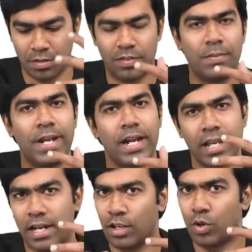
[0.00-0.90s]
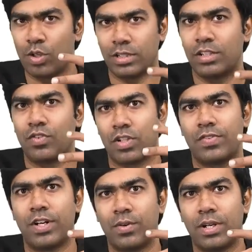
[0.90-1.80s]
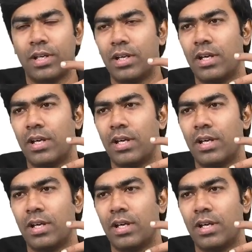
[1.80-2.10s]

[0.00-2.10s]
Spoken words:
will be ending at glucose 6-phosphate only,